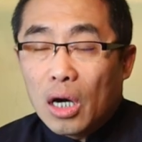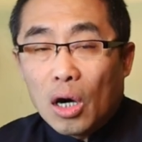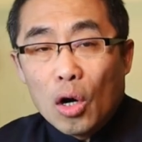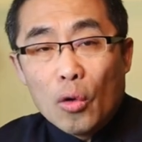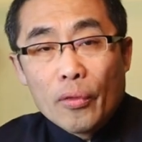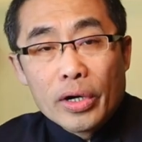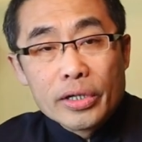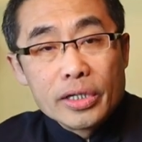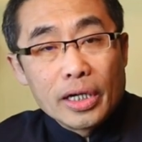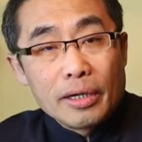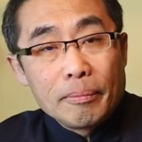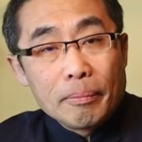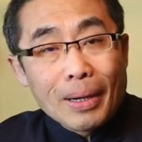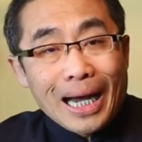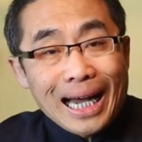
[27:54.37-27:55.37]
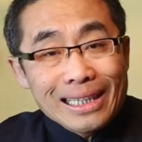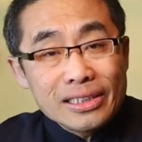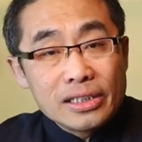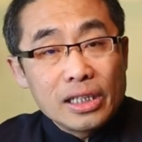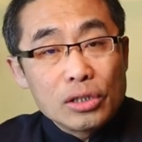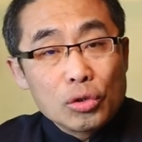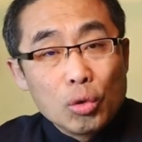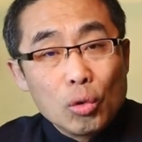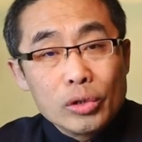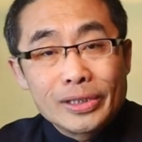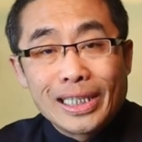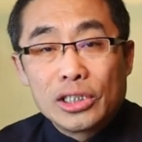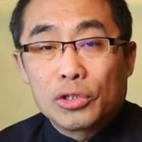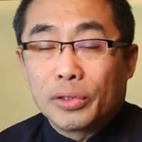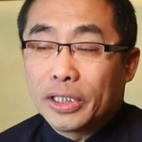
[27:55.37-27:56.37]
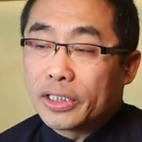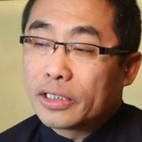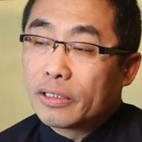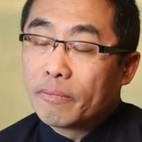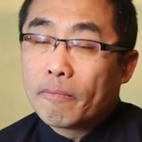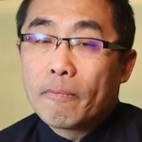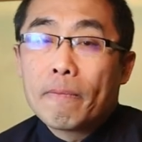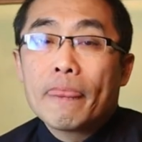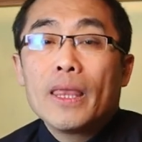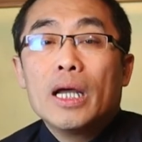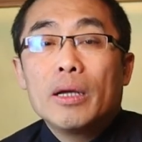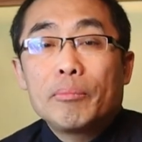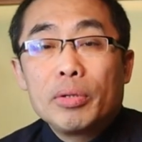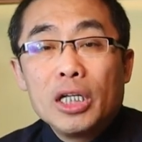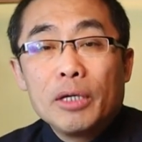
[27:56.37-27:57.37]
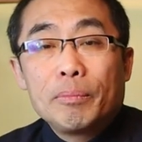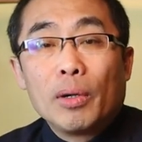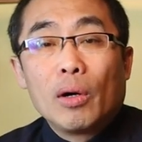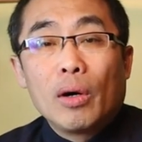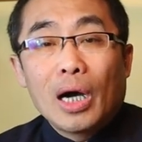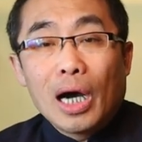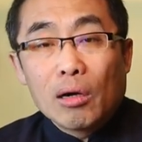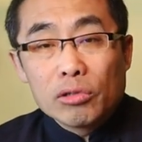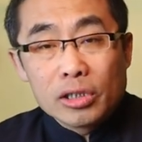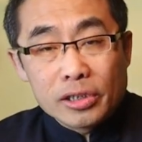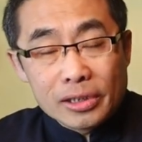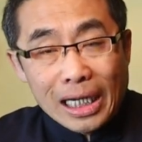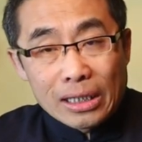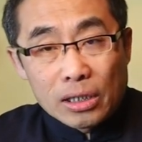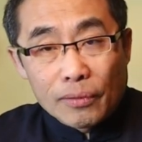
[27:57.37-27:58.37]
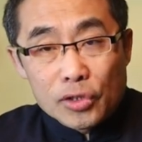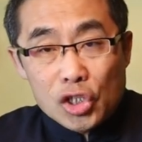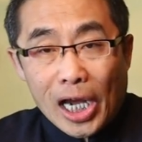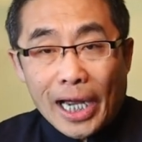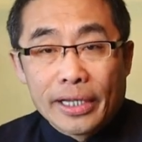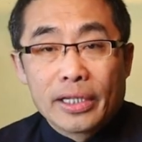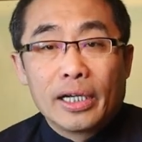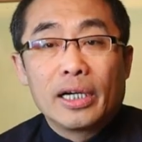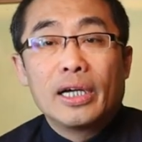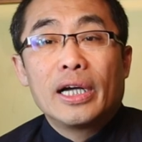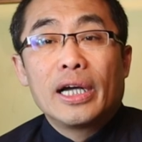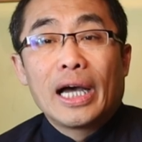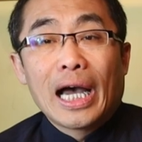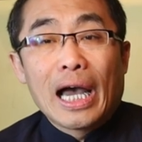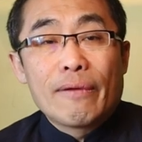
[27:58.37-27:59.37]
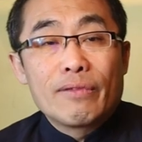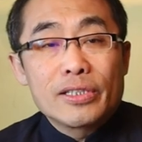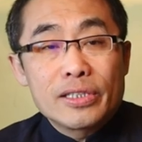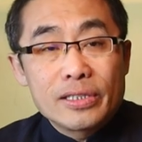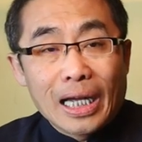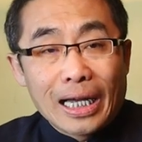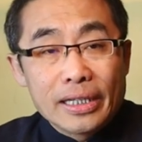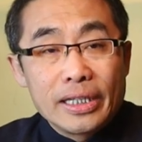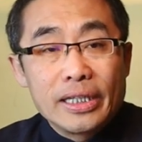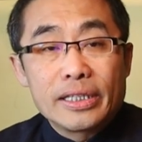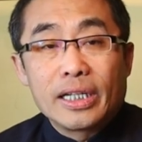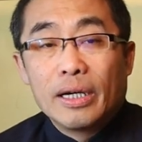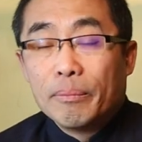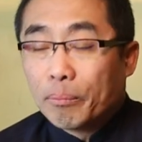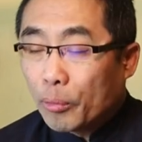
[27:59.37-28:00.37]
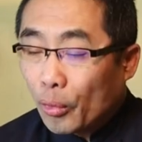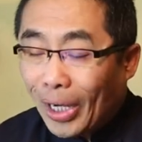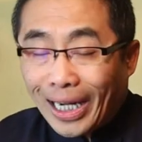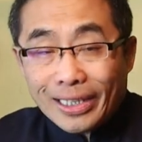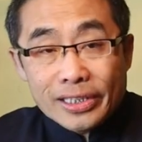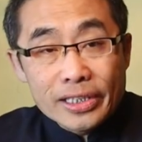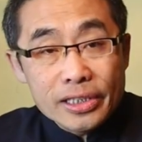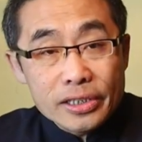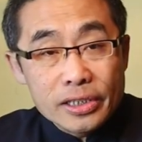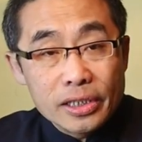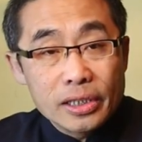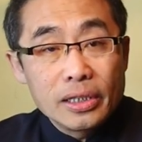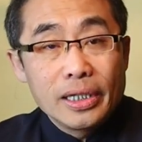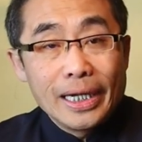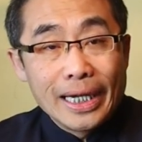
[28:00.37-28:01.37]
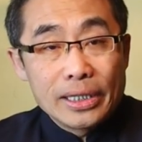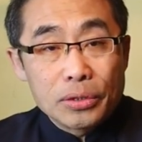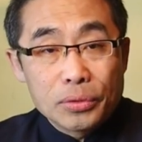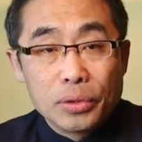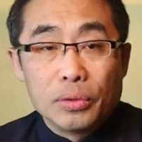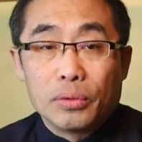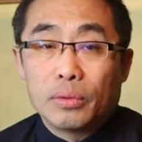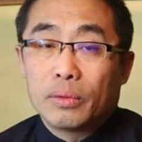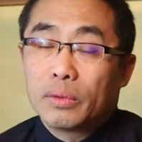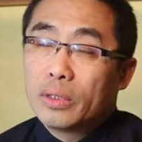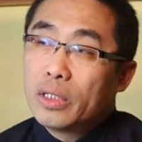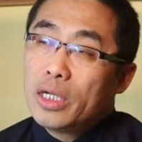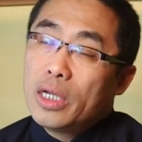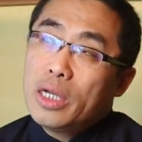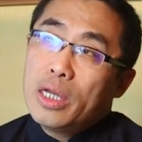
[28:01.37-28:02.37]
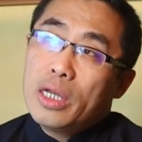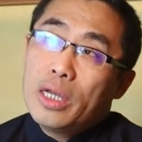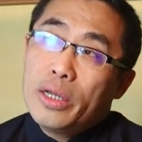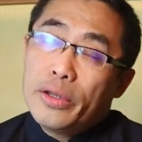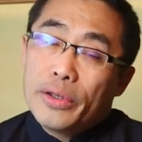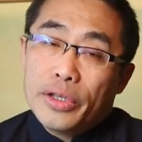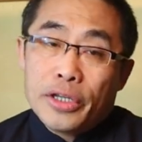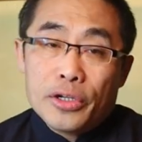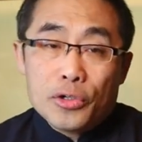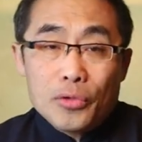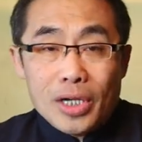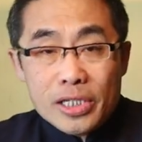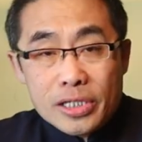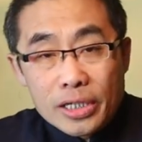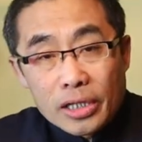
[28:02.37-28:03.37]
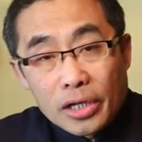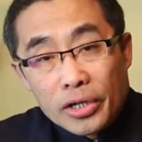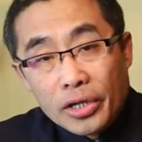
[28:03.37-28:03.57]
Over the past two centuries, people outside of China have studied practicing it too. In recent